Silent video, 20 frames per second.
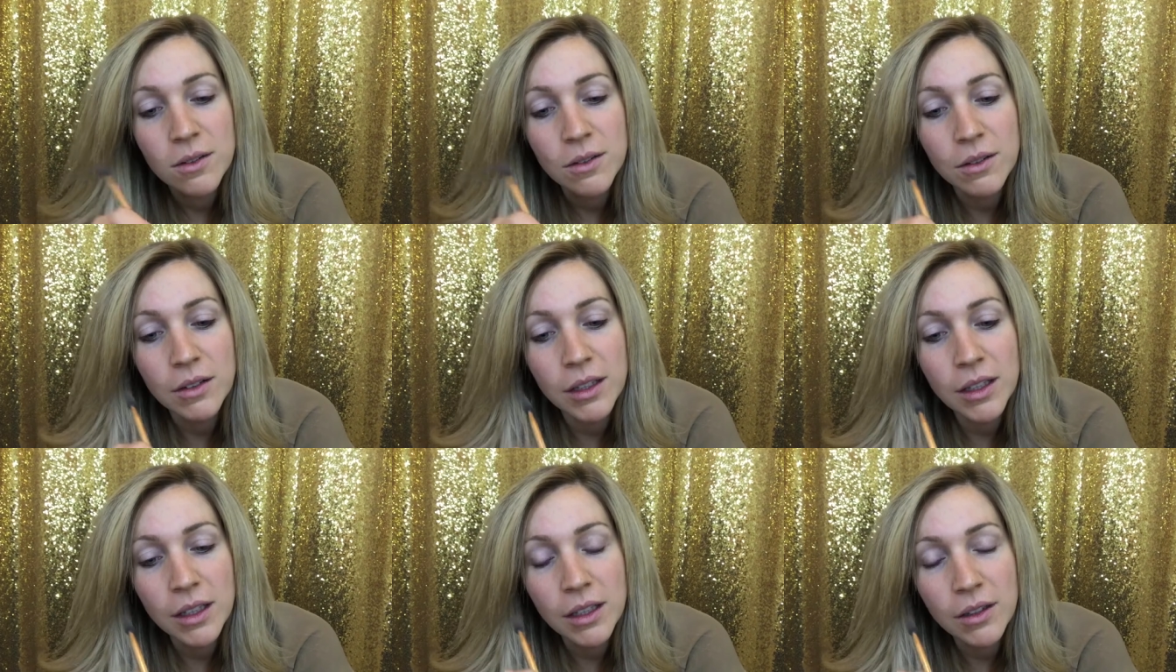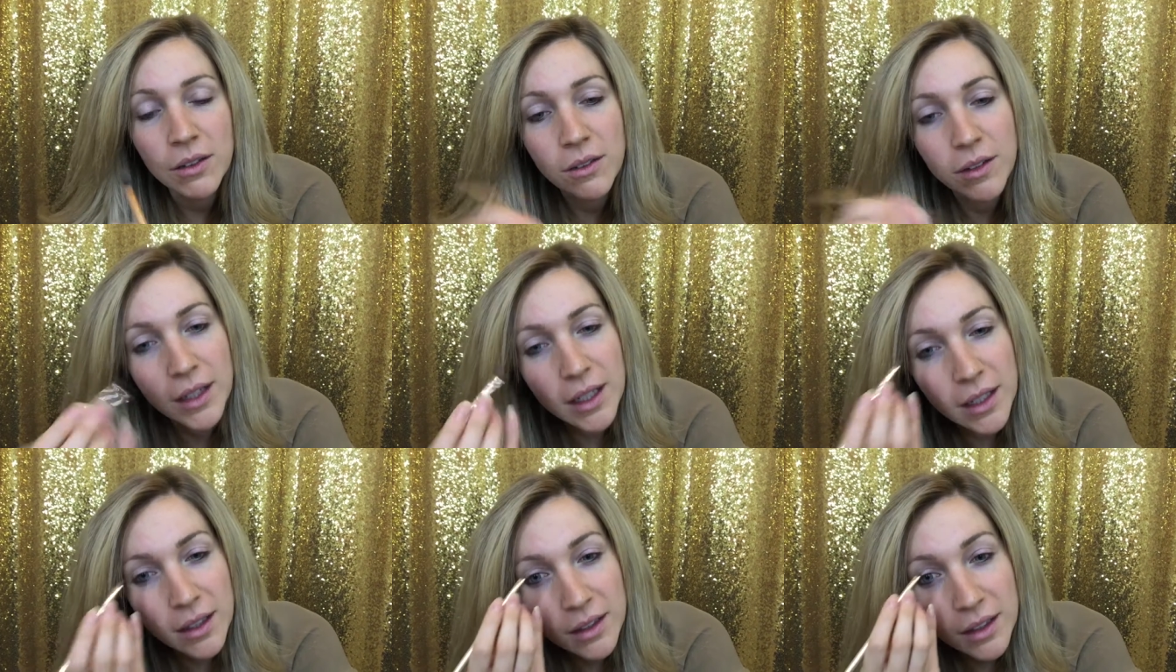really
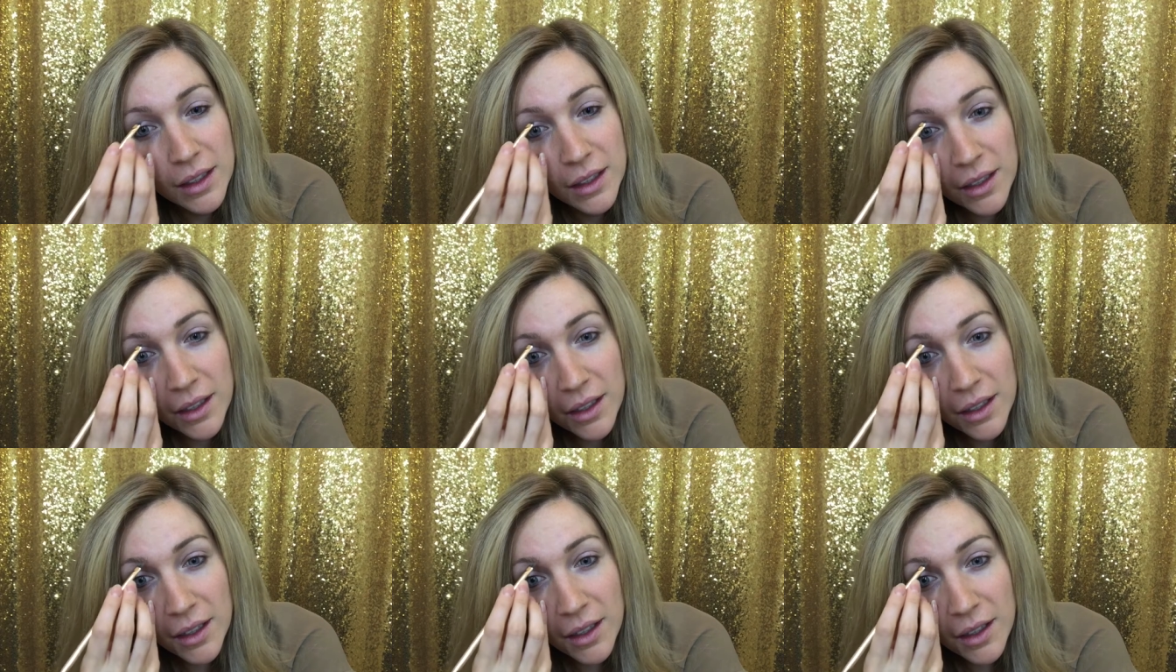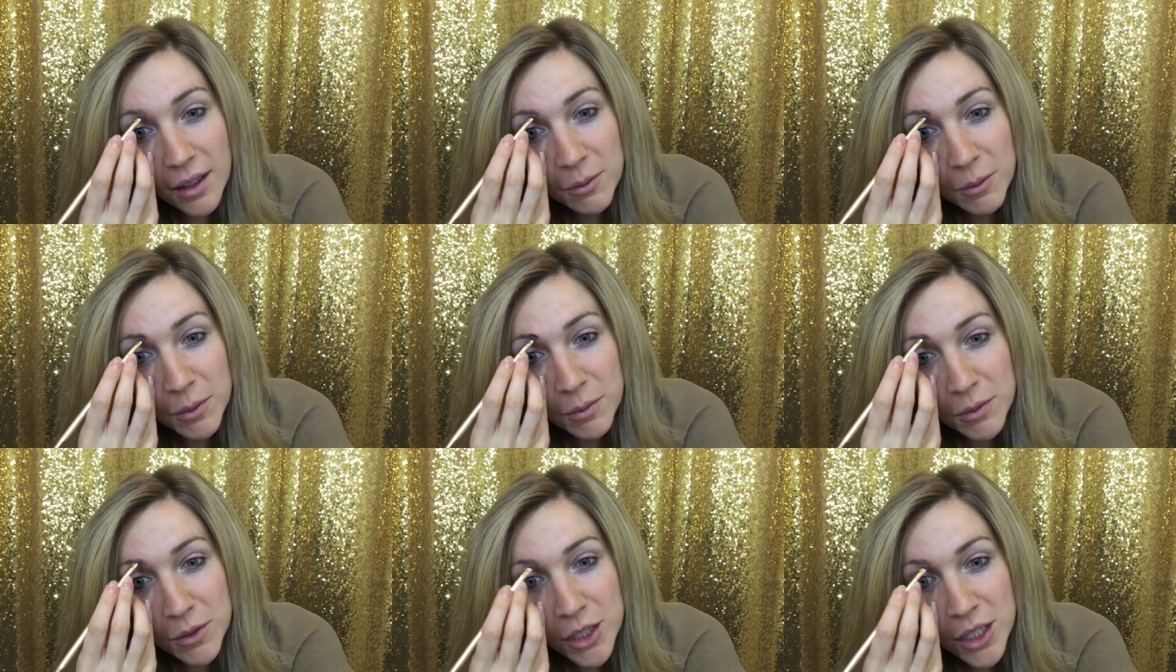quickly.
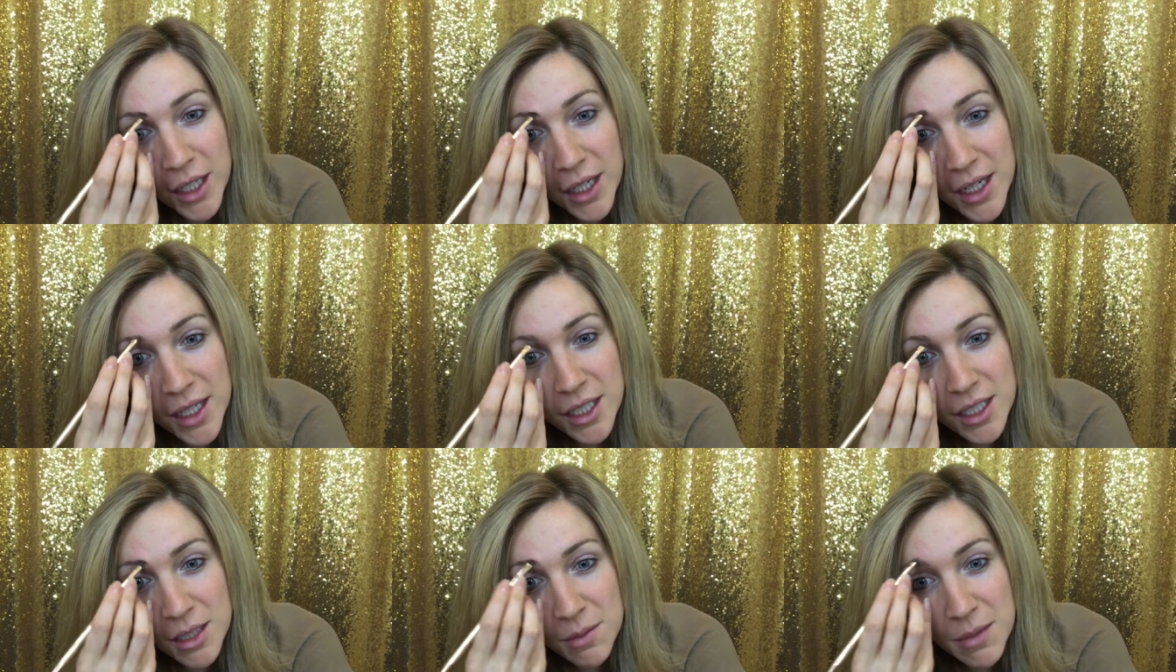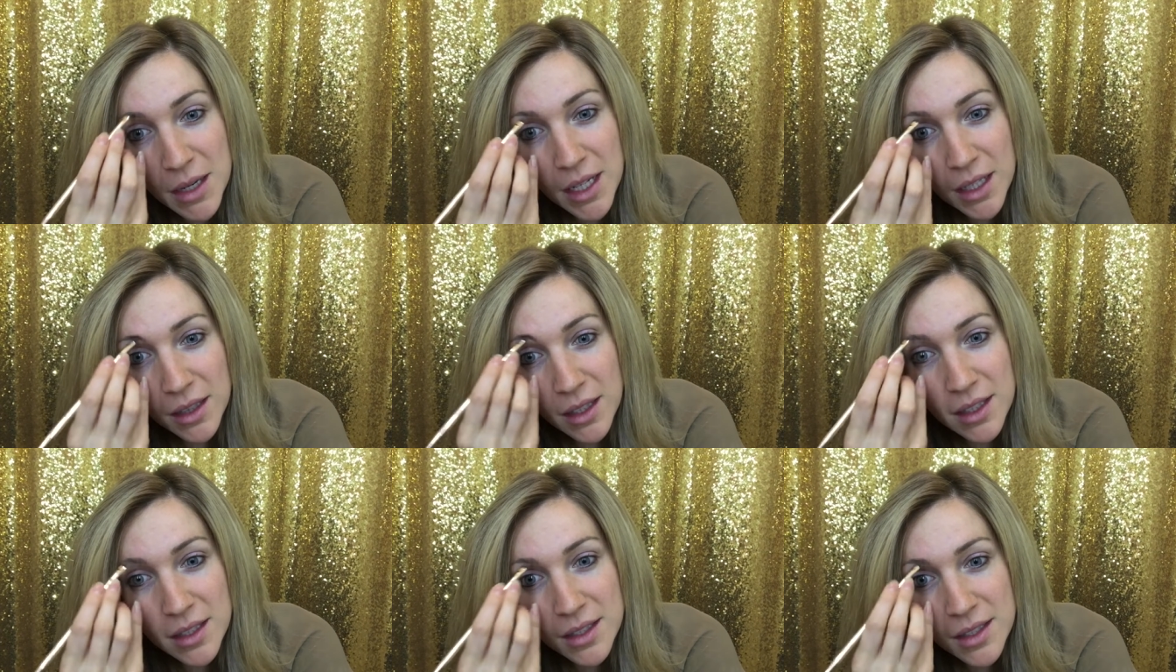I'm trying to
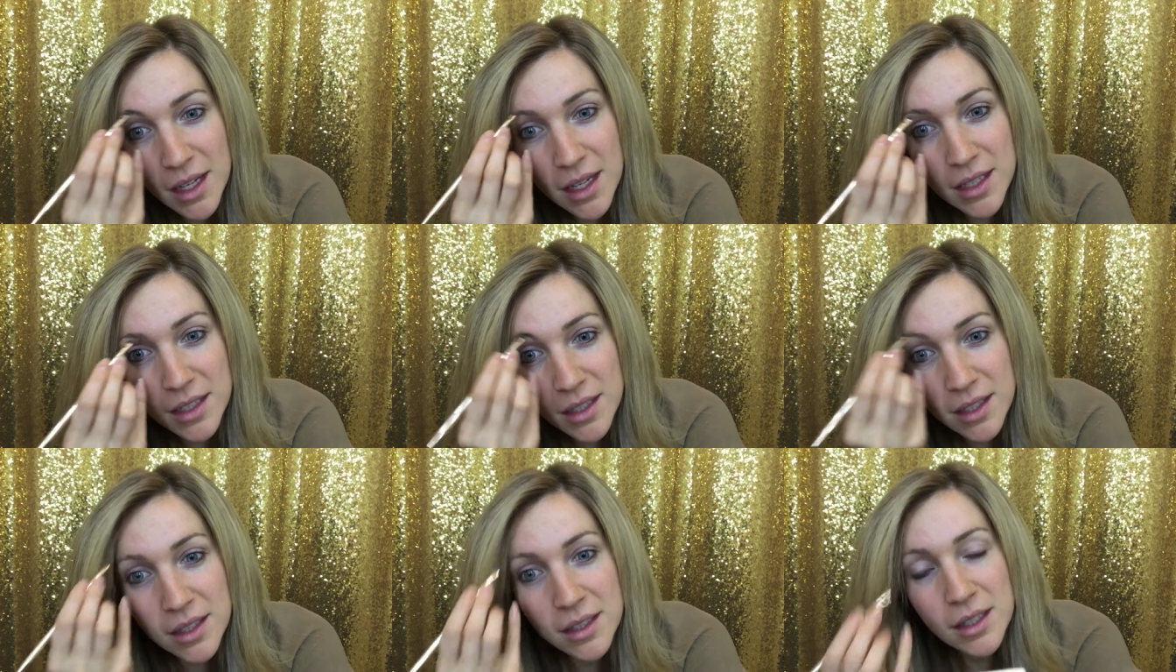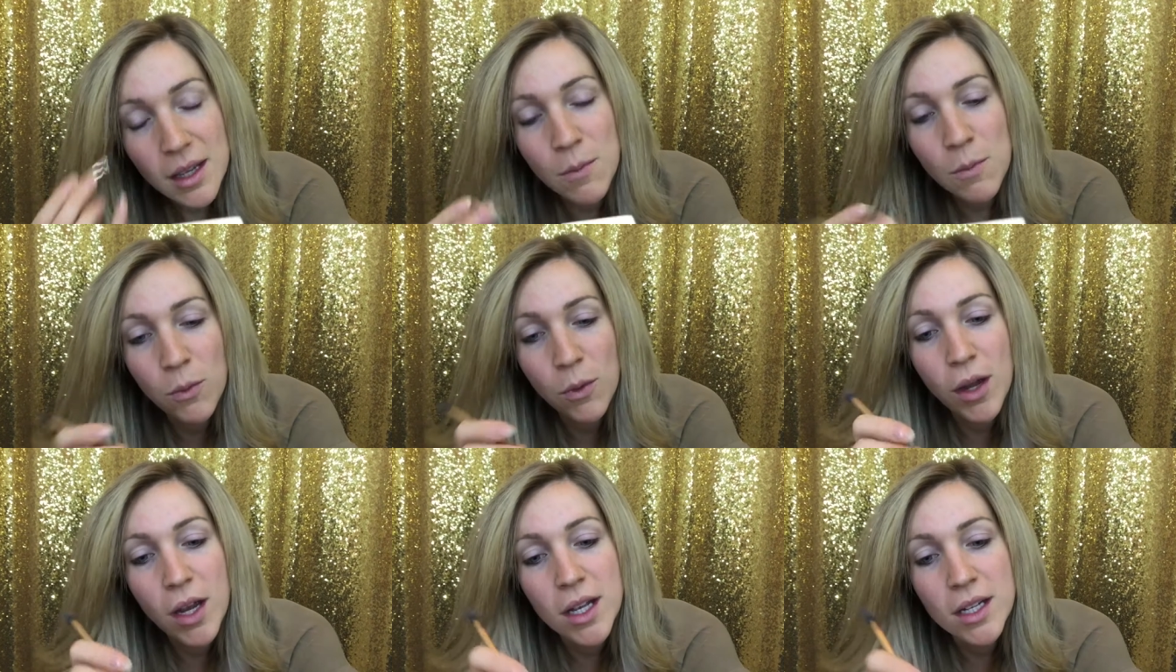make this a
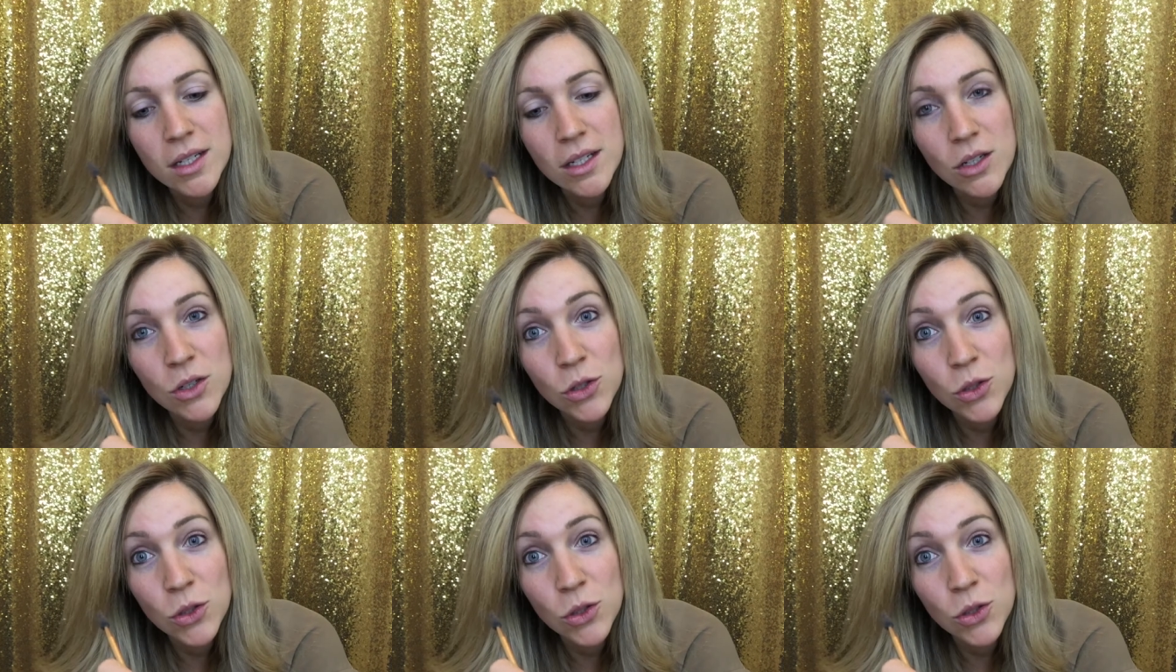somewhat